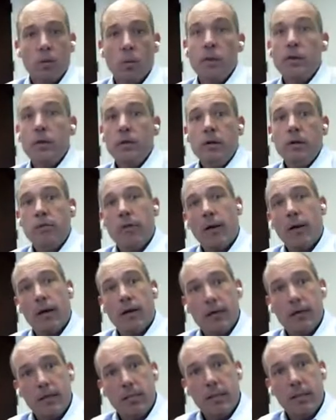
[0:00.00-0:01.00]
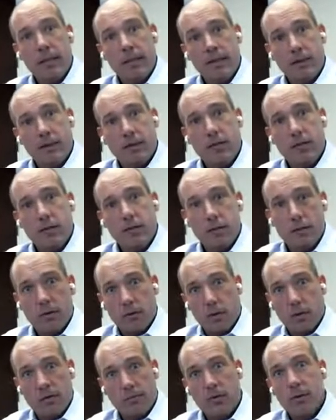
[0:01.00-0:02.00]
When you file an appeal
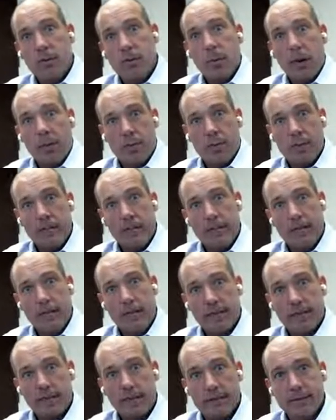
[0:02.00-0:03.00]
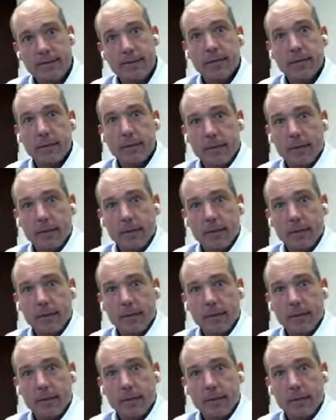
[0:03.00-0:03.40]
of your property taxes,